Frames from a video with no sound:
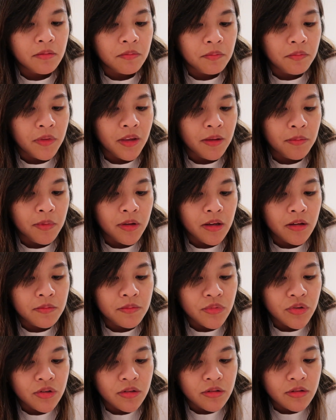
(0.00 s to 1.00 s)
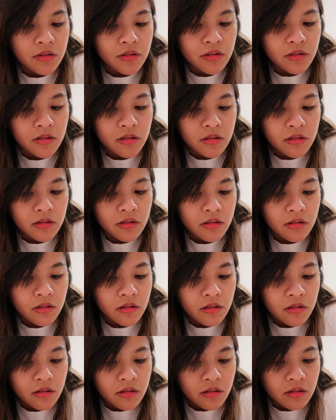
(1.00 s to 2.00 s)
But maybe I'm just
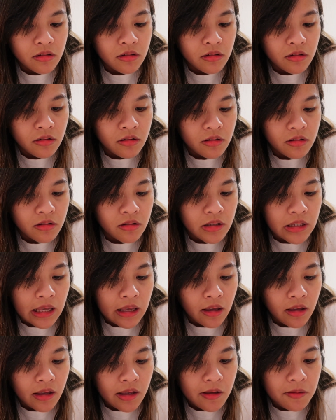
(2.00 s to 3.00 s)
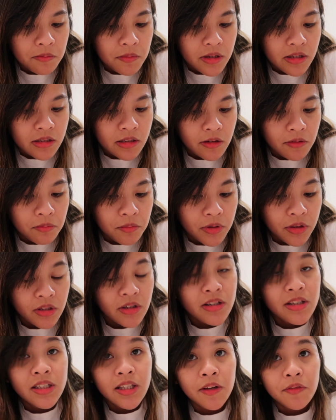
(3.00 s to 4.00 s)
psyching myself, but
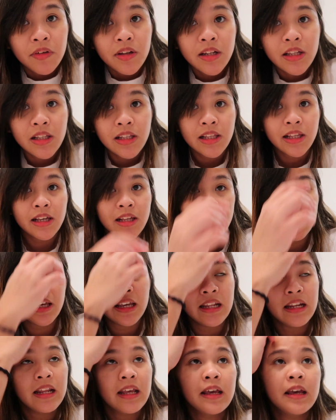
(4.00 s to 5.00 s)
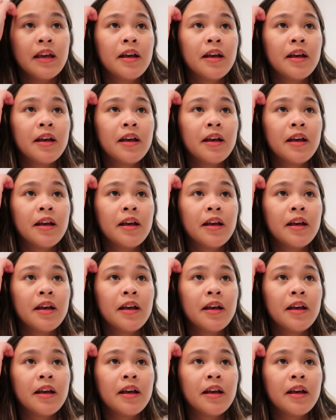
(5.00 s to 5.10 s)
there's definitely a line.